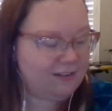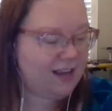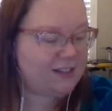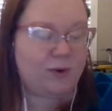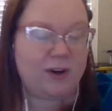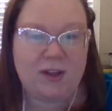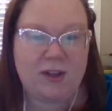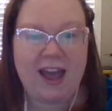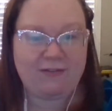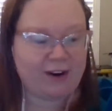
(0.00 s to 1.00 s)
It's real
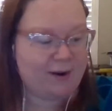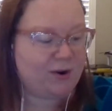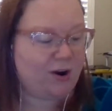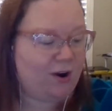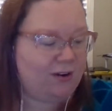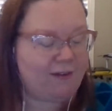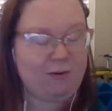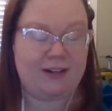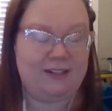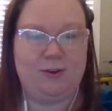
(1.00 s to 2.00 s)
life, right?
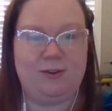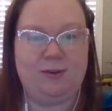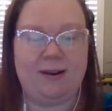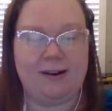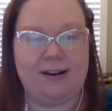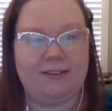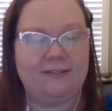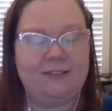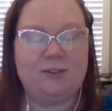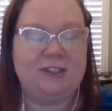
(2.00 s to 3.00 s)
Everybody's going through that right now.
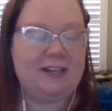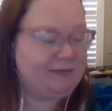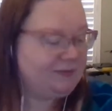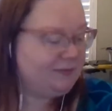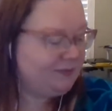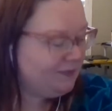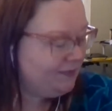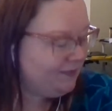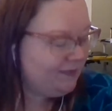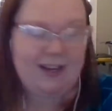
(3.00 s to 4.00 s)
Totally.
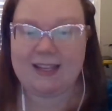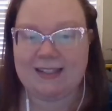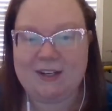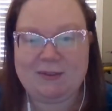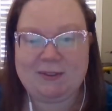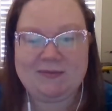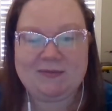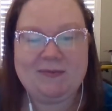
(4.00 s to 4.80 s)
Yeah, that's a good one.